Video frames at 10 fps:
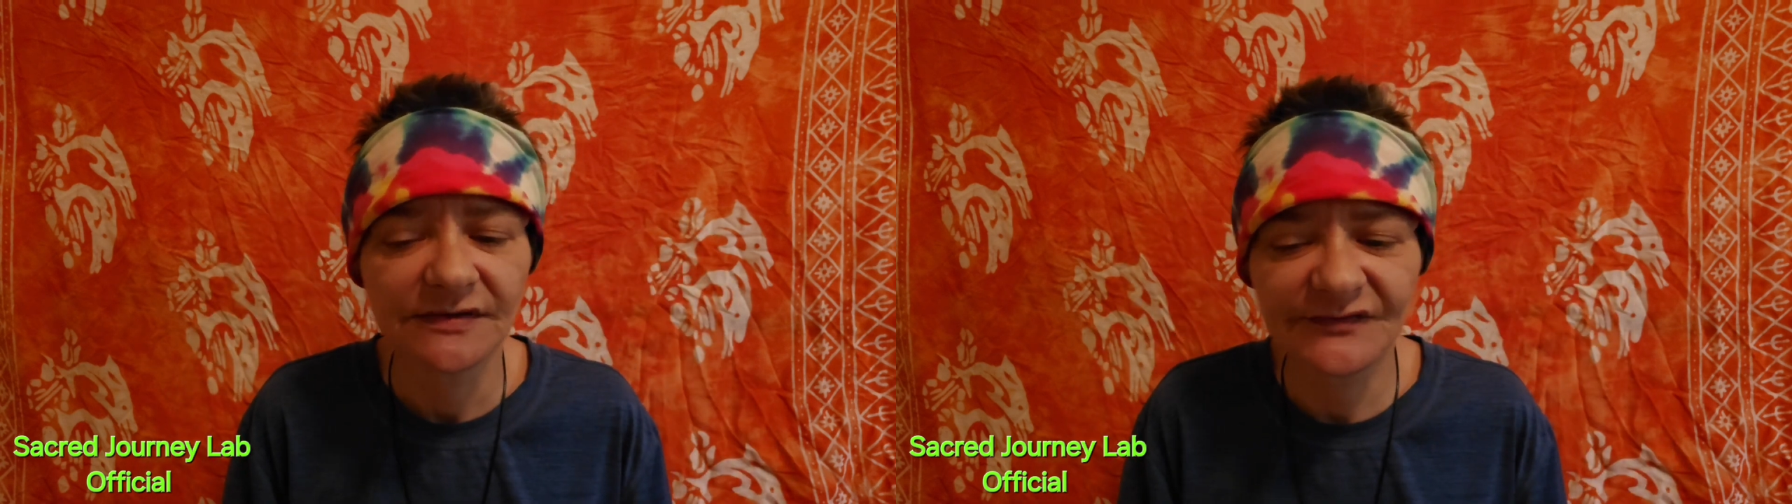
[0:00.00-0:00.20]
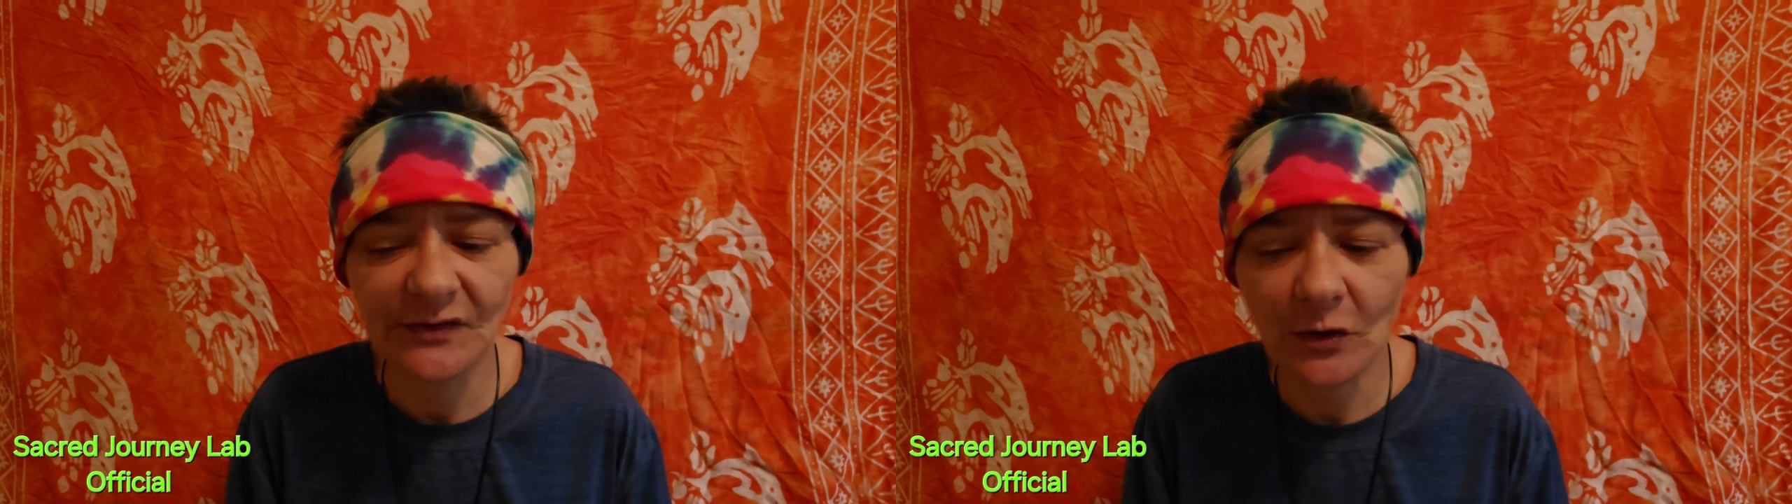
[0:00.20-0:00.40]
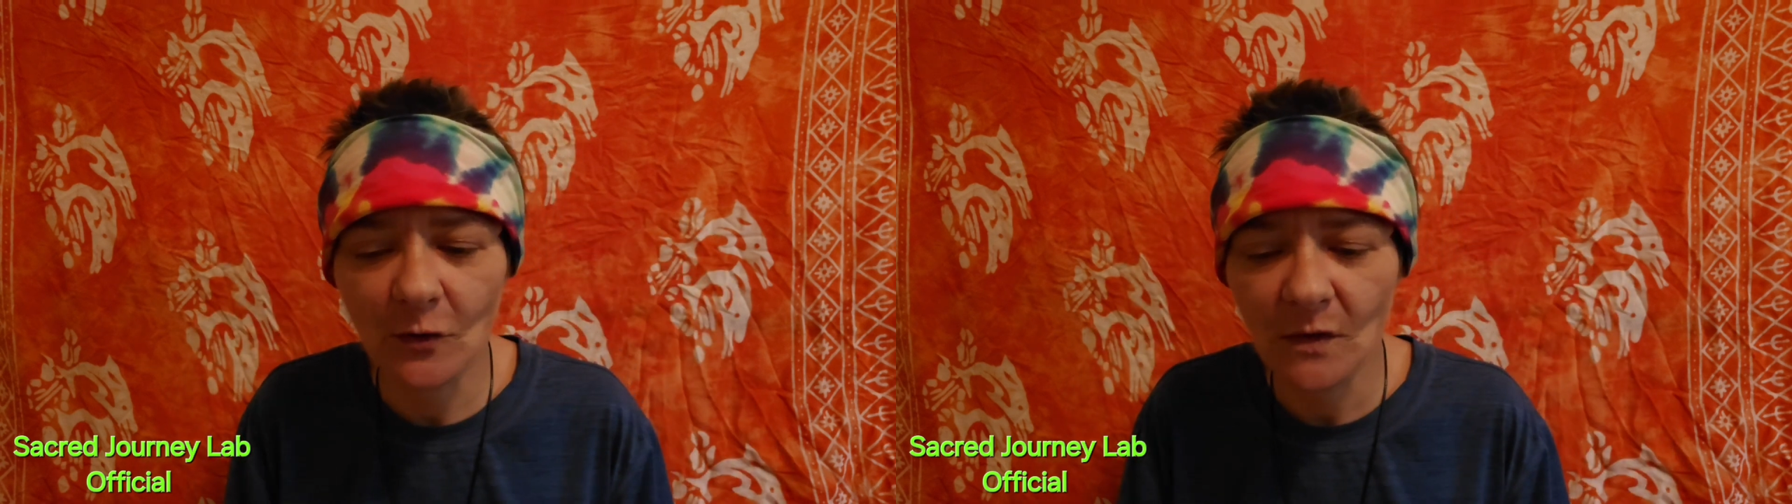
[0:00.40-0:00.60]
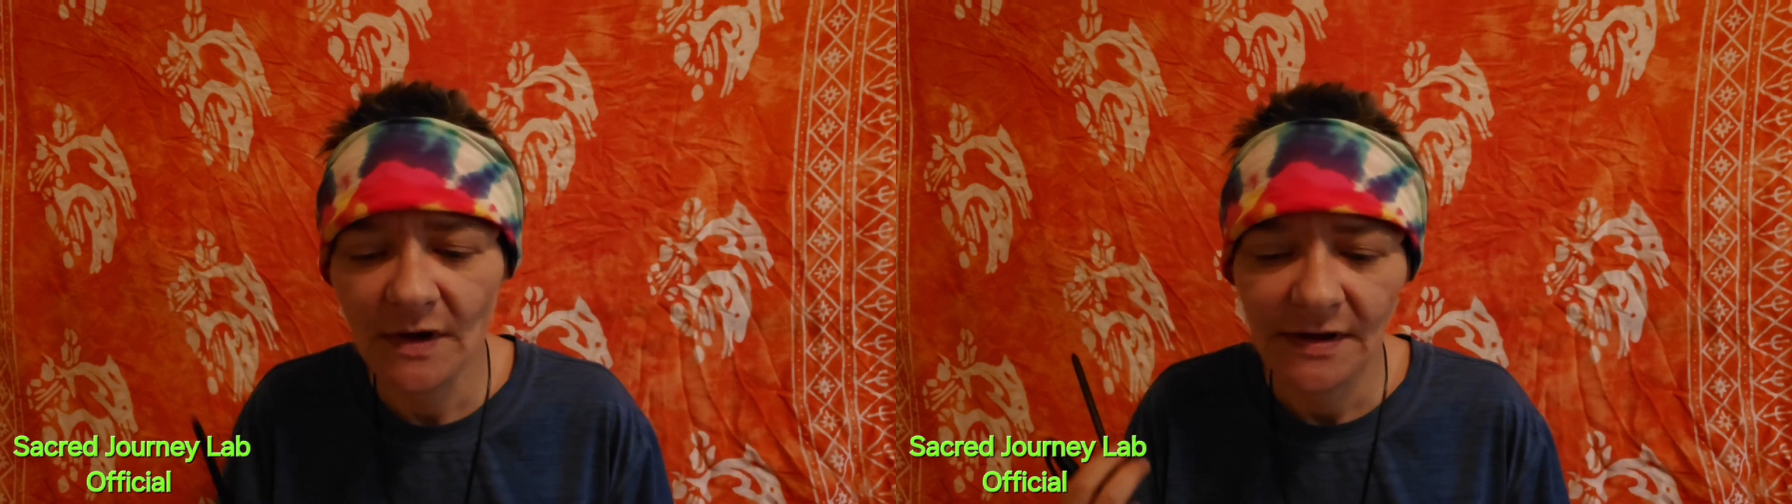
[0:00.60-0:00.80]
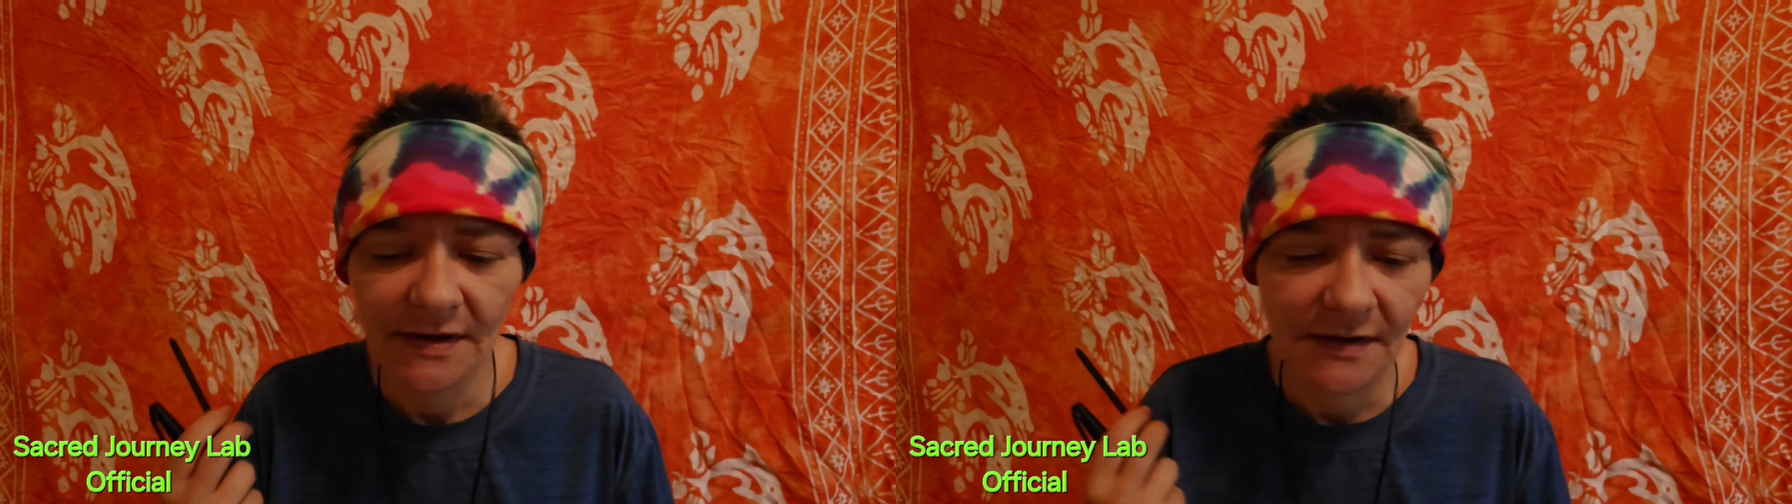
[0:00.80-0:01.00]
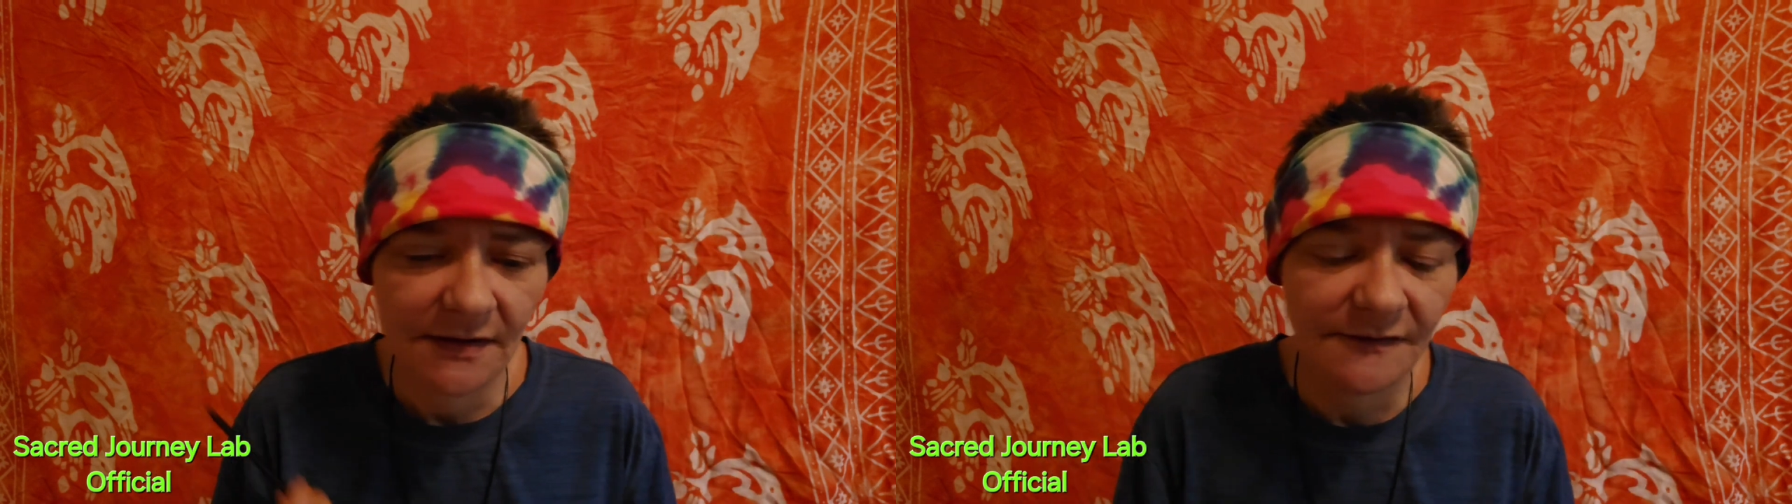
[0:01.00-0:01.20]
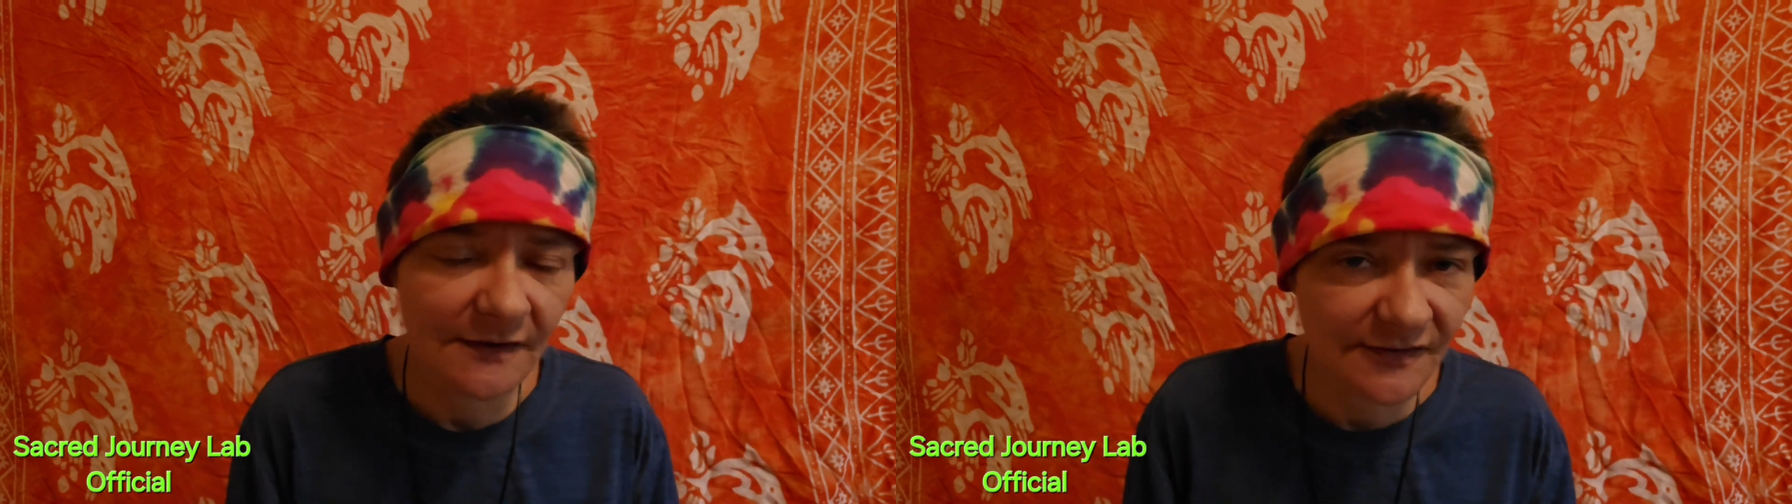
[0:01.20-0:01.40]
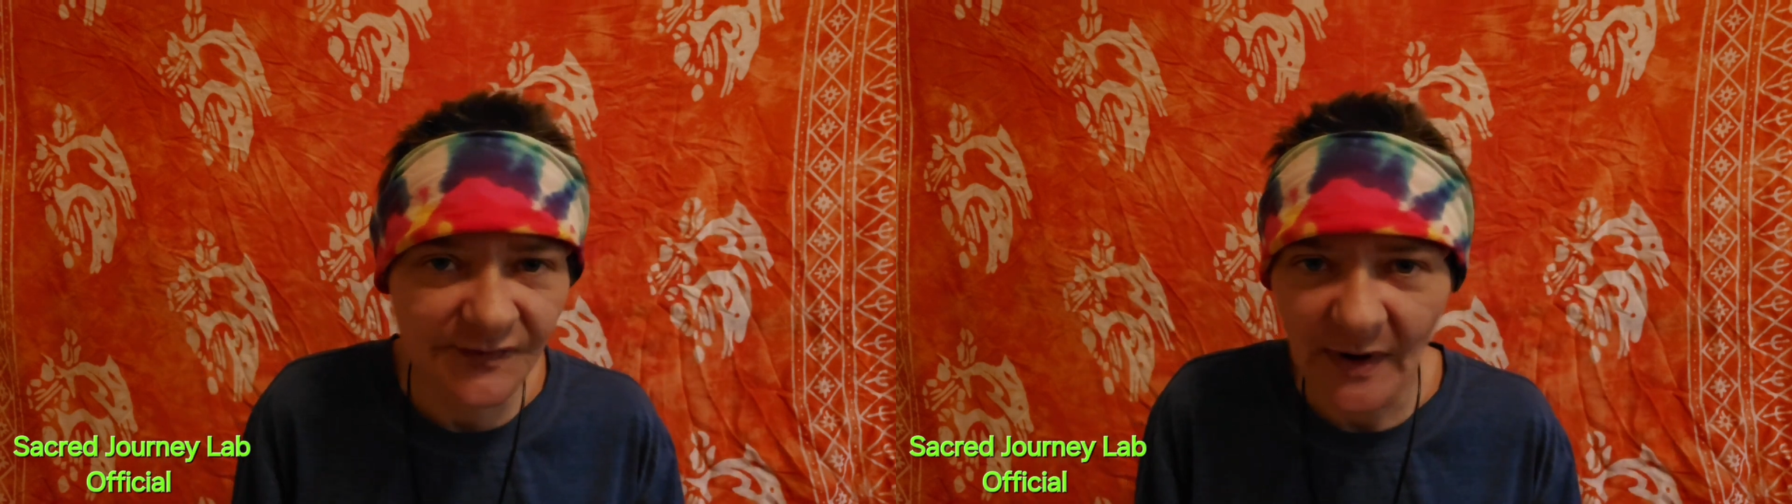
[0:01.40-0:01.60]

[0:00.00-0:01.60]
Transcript: So there's